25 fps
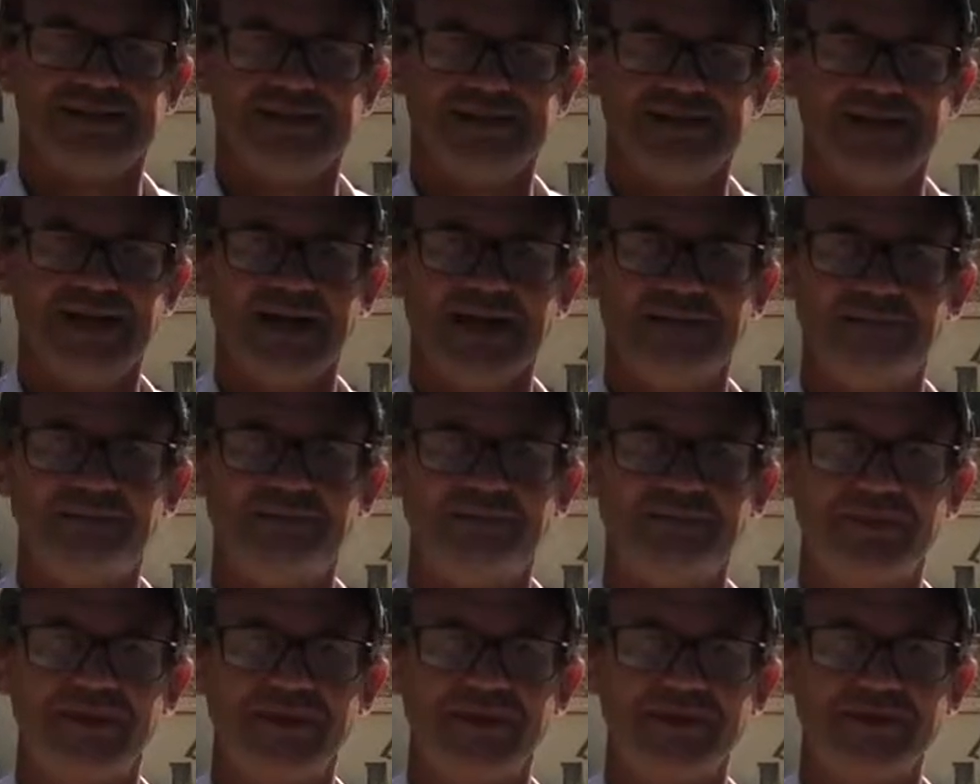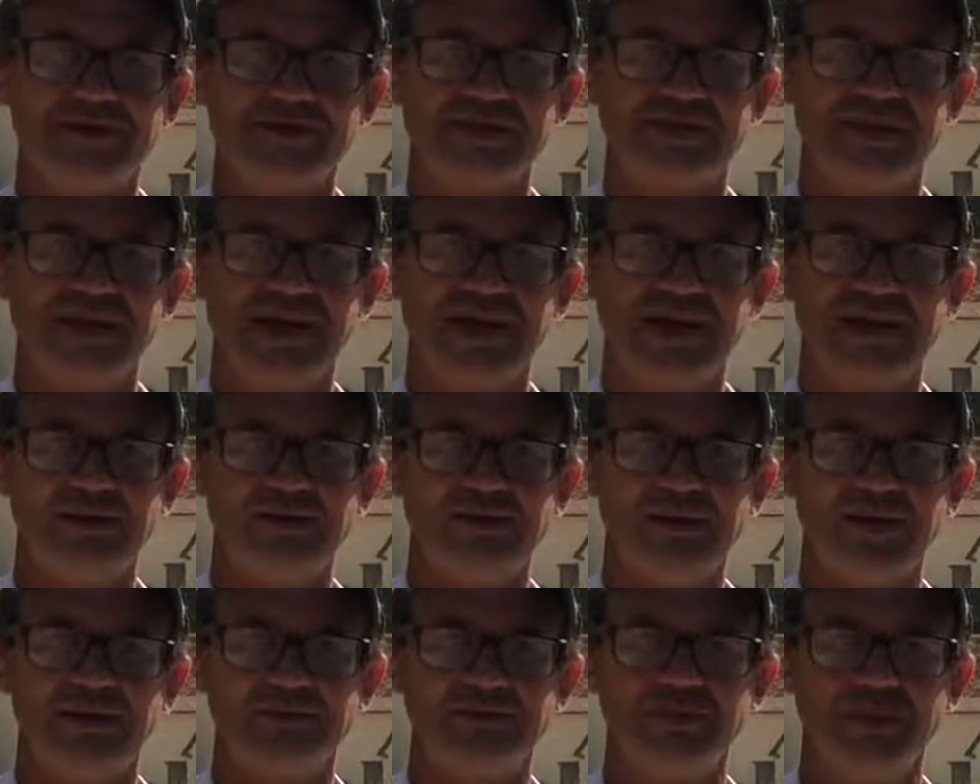Yeah, it's the Hay
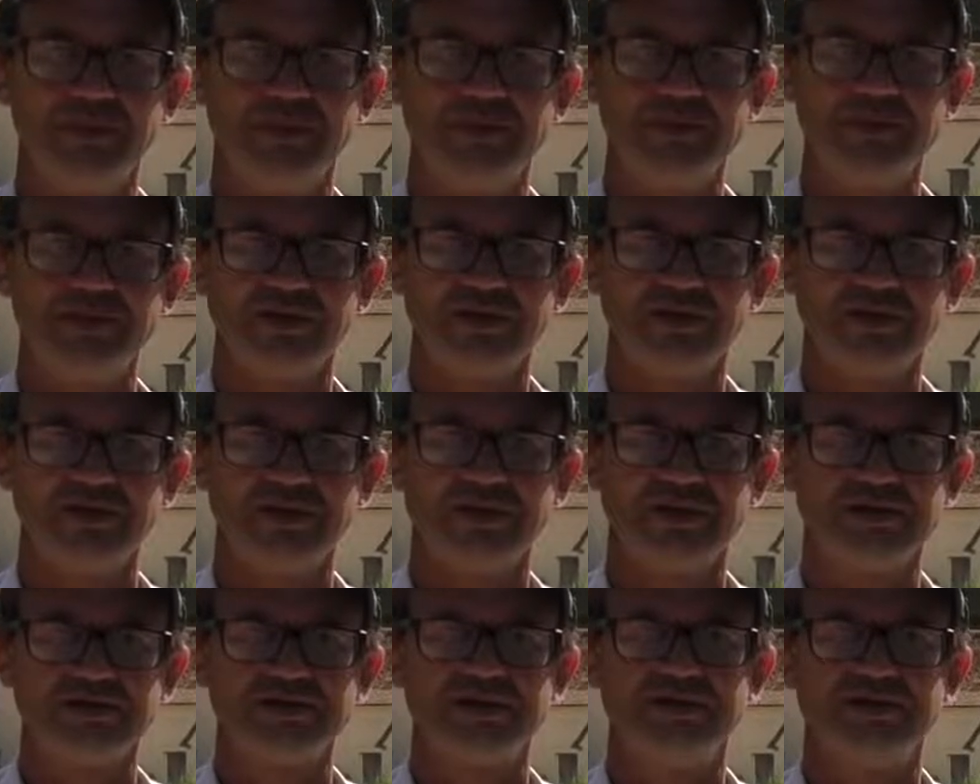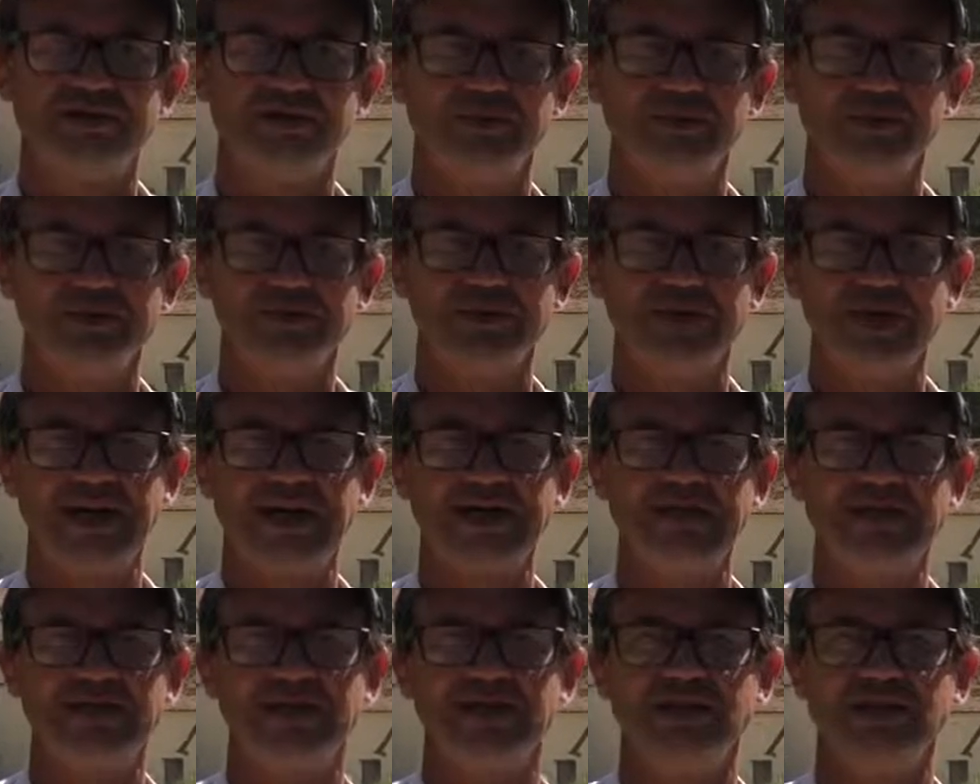Wain by John Constable,
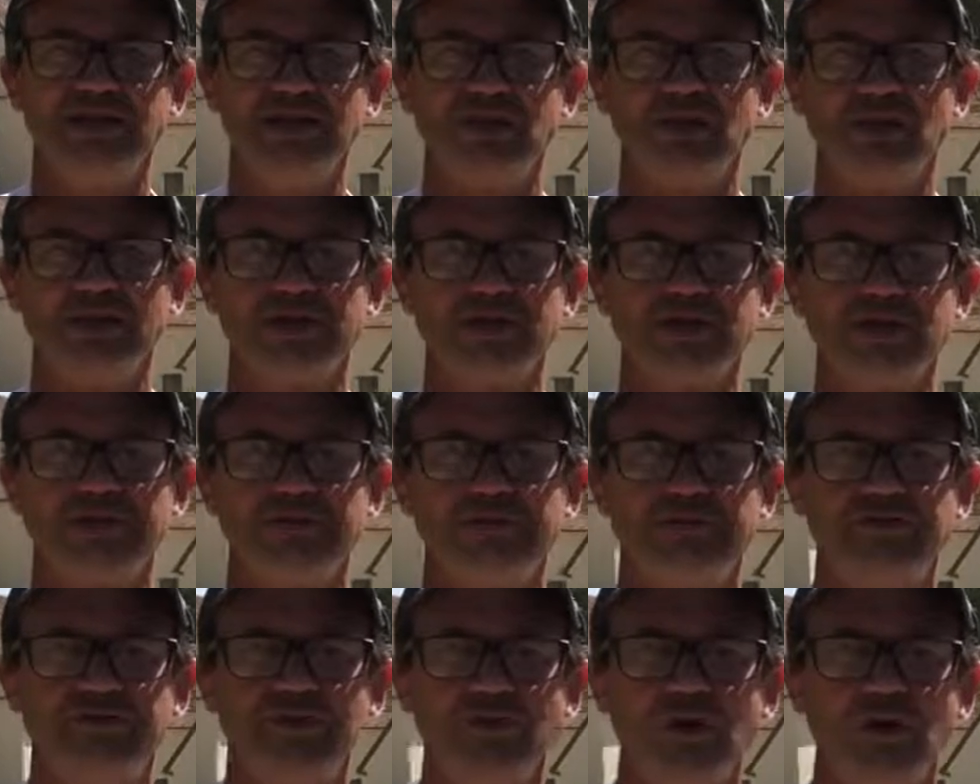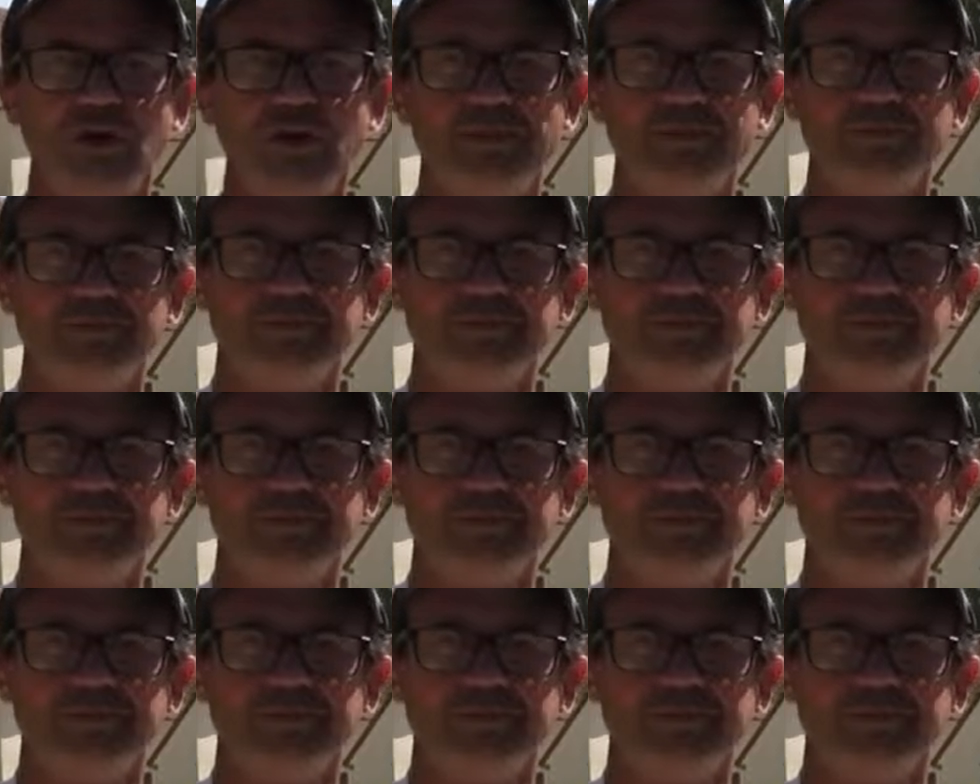1824.